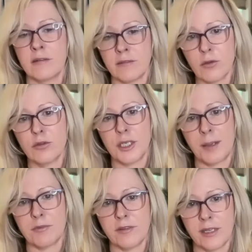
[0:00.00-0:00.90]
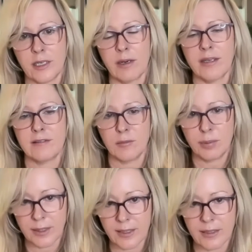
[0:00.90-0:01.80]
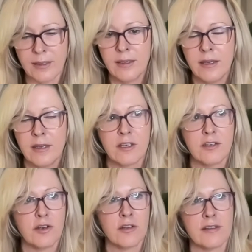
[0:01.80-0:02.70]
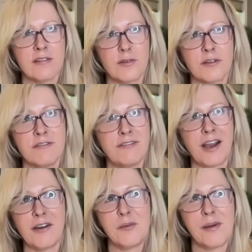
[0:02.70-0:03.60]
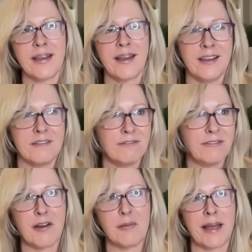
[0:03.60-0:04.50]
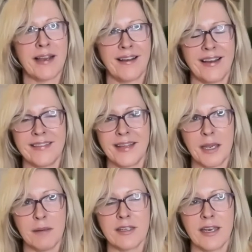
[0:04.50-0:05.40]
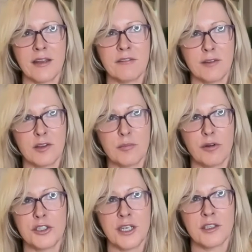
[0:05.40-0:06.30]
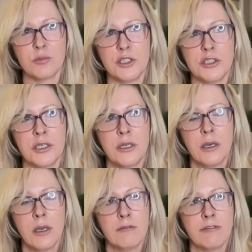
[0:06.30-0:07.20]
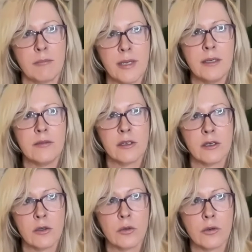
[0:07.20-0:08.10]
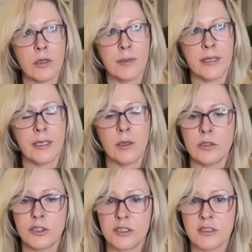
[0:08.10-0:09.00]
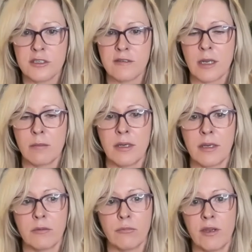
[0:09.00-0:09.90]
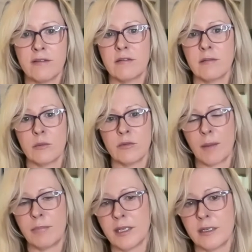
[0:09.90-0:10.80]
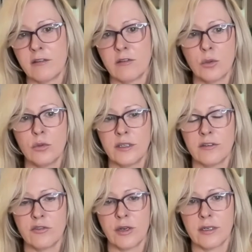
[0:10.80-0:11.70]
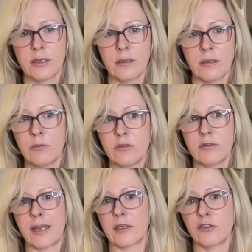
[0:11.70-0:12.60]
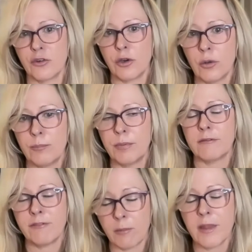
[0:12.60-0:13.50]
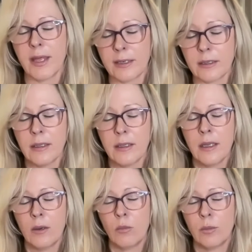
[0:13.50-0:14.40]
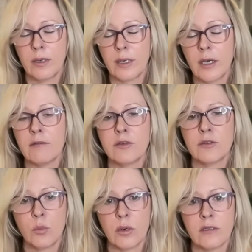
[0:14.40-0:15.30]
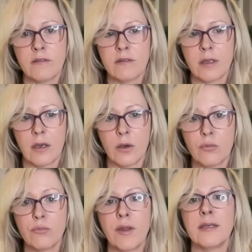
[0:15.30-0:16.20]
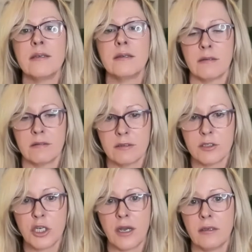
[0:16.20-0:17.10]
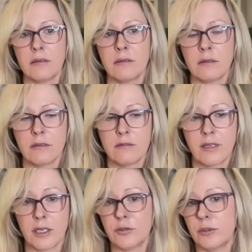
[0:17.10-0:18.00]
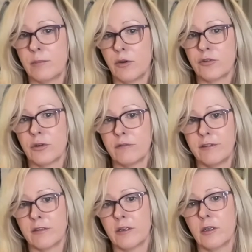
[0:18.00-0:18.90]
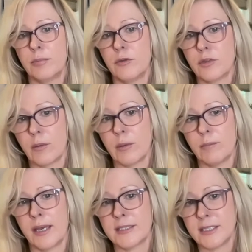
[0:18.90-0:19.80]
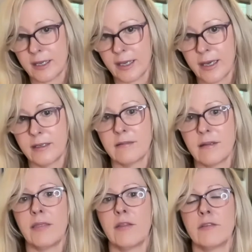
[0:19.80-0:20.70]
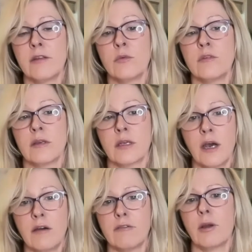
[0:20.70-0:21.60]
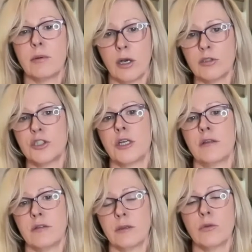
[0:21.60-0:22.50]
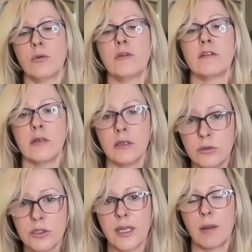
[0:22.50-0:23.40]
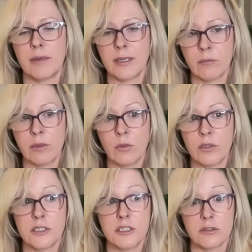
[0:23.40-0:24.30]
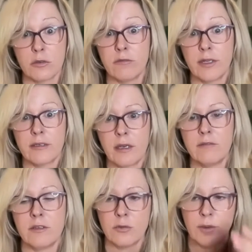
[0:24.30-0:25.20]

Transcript: of the local chapter of the N double A C P. So you've got this sort of fiery white guy, fiery black guy. They came together for this project, which for me, the allure at the beginning was just systemic racism that was happening in this school district, and it was just out of control. But from that, what we uncovered was horrendous child sexual, emotional, and physical abuse going back decades, and that it was a cover-up culture. So there was all this collusion happening, and we wanted to sort of like dive into